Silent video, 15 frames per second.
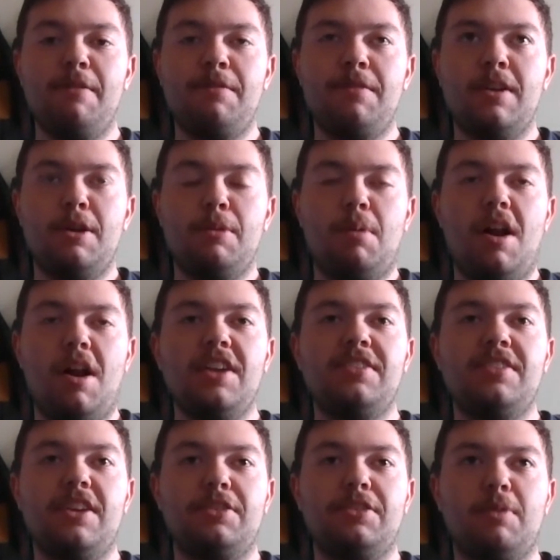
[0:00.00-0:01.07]
Because they
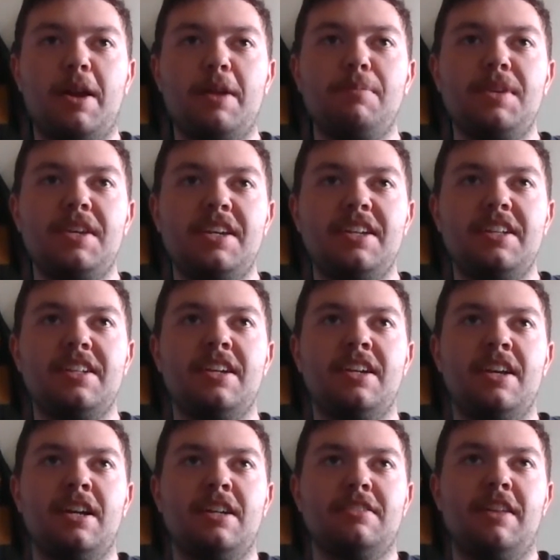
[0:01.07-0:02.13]
have processed
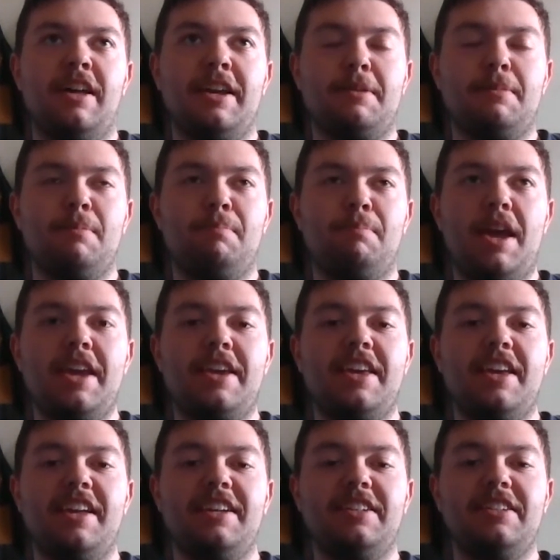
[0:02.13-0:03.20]
red meat
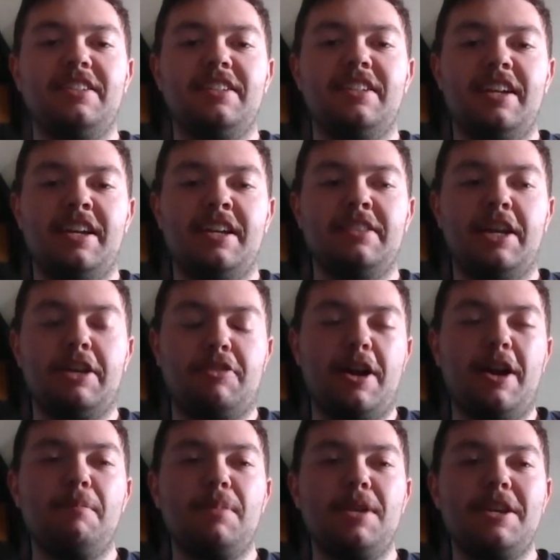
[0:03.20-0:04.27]
like
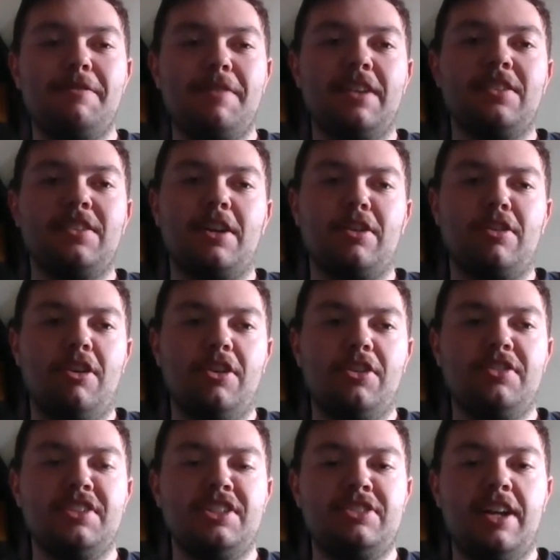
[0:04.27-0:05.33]
bacon and like ground
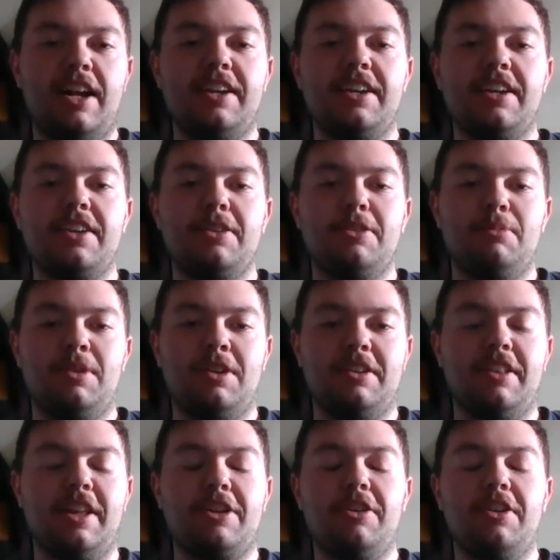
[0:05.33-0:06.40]
beef as like a
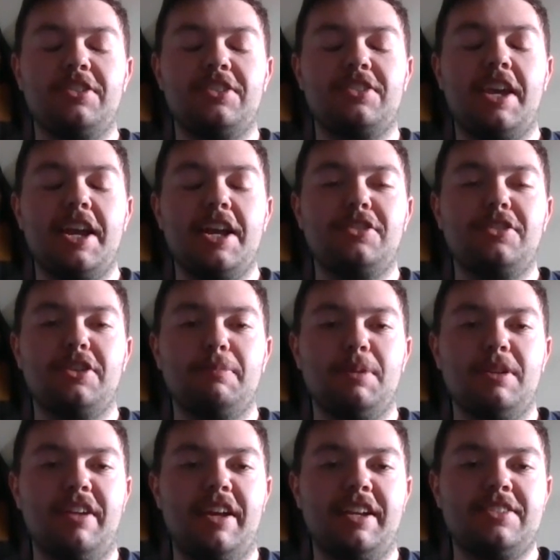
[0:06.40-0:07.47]
carcinogenic where it like
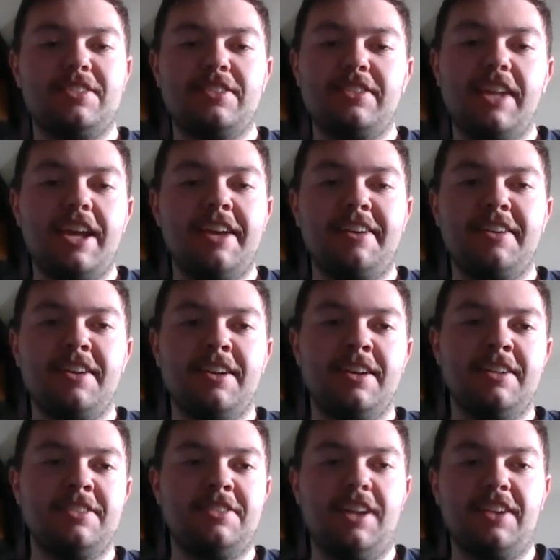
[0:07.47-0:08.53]
causes cancer, but
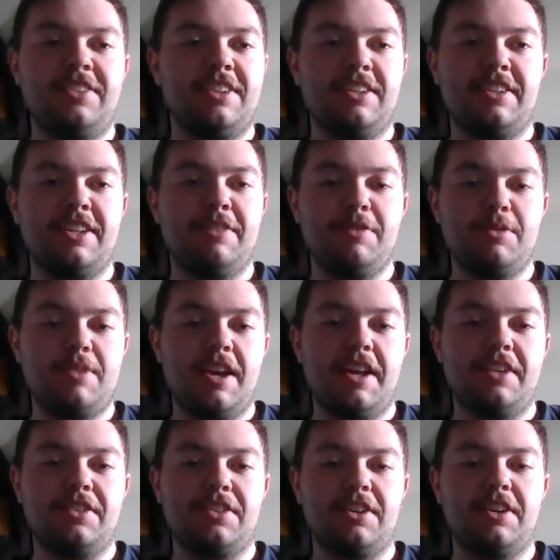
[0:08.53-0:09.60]
like steak
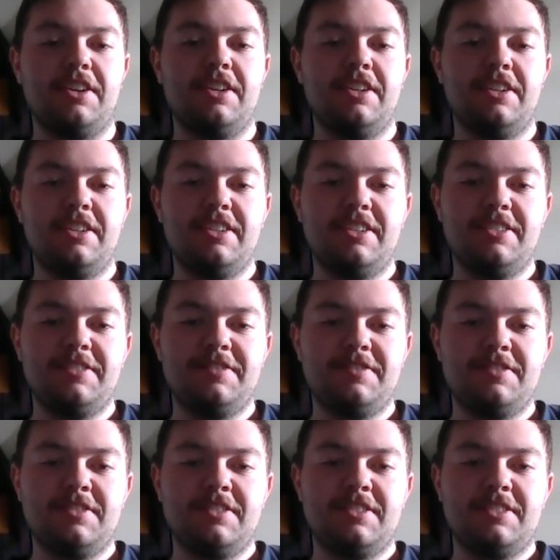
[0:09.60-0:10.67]
doesn't give you cancer.